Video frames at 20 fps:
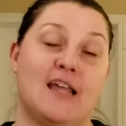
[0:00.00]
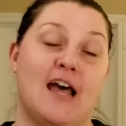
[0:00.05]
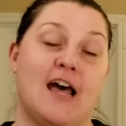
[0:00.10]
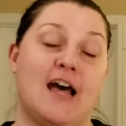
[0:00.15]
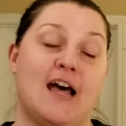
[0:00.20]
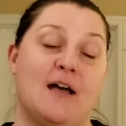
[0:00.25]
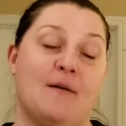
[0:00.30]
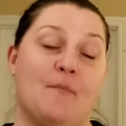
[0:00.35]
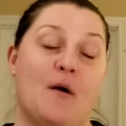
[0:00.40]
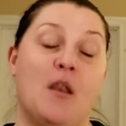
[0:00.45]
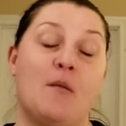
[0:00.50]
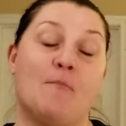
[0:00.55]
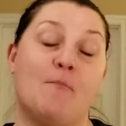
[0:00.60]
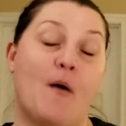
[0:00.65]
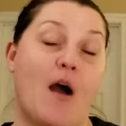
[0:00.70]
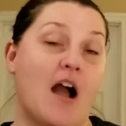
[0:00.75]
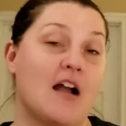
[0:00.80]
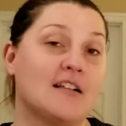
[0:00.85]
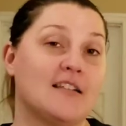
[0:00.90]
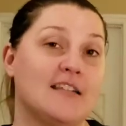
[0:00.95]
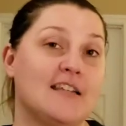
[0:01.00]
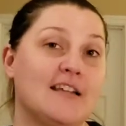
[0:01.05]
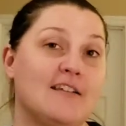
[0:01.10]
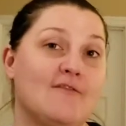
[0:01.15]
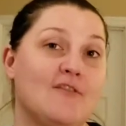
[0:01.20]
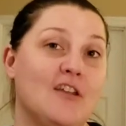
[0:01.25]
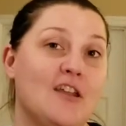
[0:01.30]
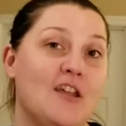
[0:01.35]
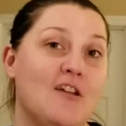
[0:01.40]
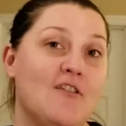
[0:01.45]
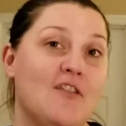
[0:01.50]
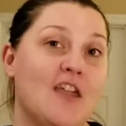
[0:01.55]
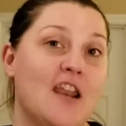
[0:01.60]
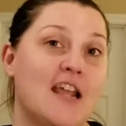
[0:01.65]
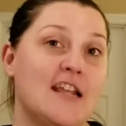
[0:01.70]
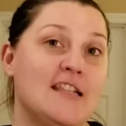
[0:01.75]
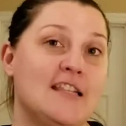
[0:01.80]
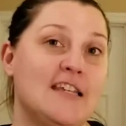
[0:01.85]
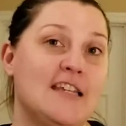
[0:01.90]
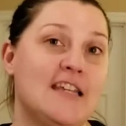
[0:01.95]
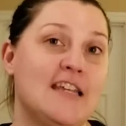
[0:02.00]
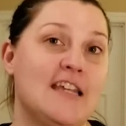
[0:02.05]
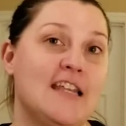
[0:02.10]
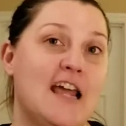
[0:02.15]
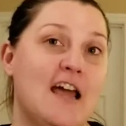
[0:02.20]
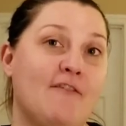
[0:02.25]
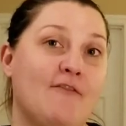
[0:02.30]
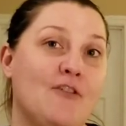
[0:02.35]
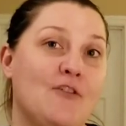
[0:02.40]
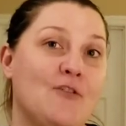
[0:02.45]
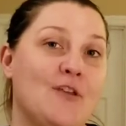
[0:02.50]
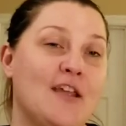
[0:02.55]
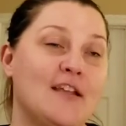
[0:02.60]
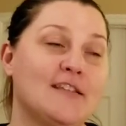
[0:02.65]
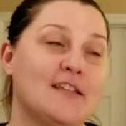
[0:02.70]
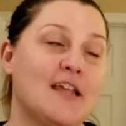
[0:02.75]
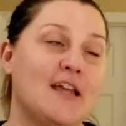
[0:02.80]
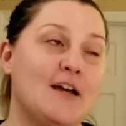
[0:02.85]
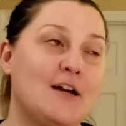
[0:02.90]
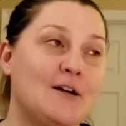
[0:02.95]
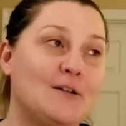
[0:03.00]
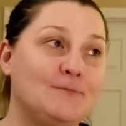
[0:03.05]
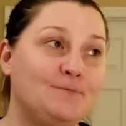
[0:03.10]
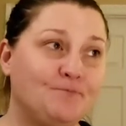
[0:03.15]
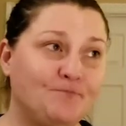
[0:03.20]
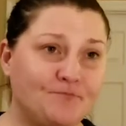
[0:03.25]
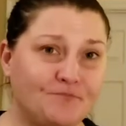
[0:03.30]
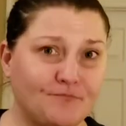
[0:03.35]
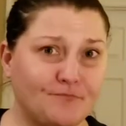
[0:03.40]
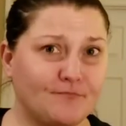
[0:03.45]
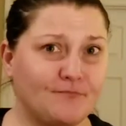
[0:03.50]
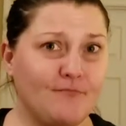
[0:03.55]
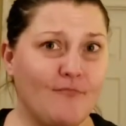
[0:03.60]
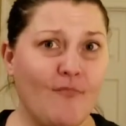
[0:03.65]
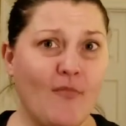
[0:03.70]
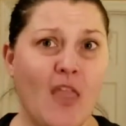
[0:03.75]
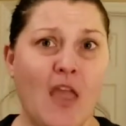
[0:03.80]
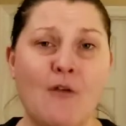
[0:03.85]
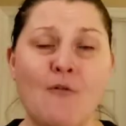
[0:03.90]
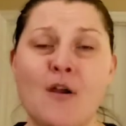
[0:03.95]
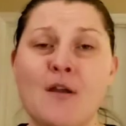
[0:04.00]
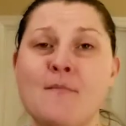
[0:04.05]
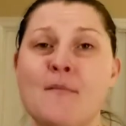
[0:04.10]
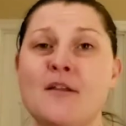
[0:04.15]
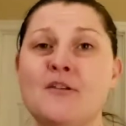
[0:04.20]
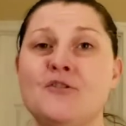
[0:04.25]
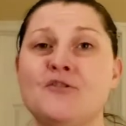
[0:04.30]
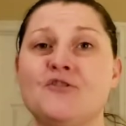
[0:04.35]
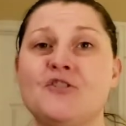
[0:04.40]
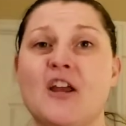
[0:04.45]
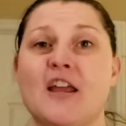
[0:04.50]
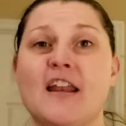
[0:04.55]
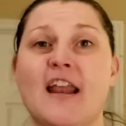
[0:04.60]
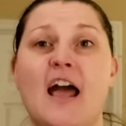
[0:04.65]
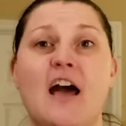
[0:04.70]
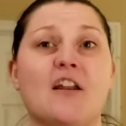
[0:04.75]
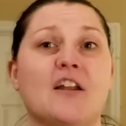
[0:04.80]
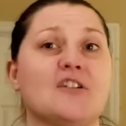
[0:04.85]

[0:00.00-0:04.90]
unboxing video that I did a few days ago, I recommend you check it out.